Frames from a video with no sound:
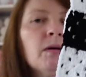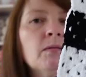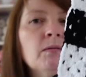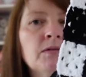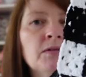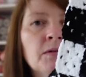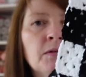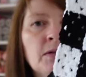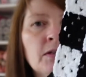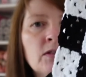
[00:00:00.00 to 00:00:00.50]
I
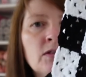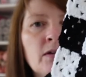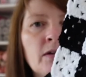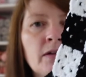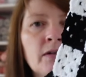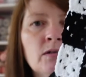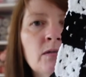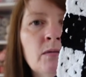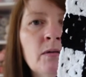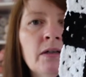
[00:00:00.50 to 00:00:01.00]
wasn't quite sure
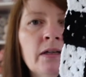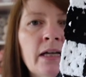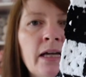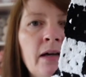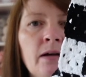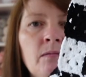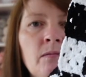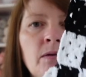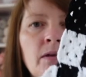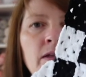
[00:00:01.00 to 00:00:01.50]
how it would work
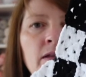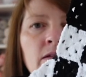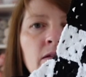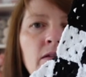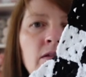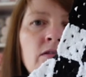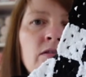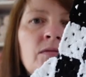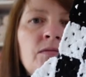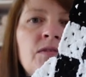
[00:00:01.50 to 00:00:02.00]
out with,
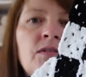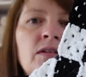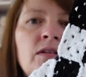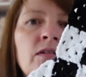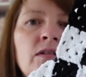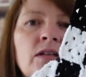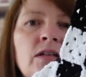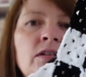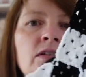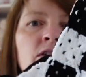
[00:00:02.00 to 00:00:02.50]
because obviously
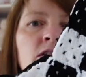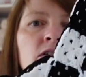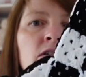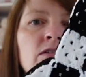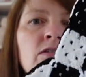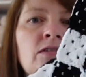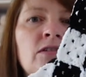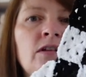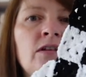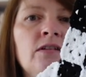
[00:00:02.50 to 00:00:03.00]
you can only do
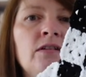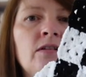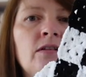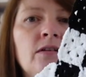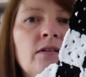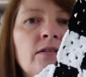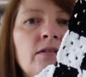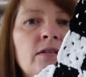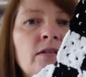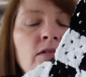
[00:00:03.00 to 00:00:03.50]
certain
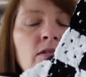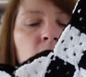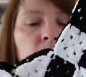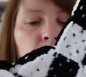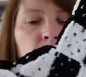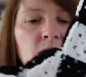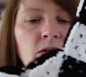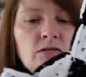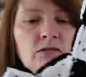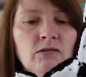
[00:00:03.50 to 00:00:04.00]
sizes
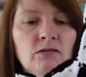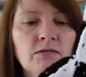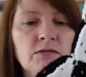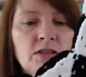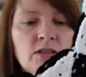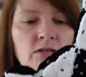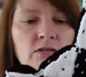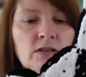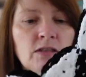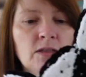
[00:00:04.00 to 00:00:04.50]
because you're
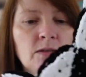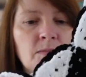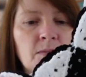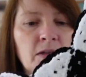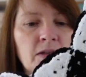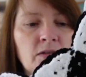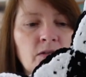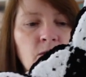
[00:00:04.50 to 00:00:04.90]
restricted by the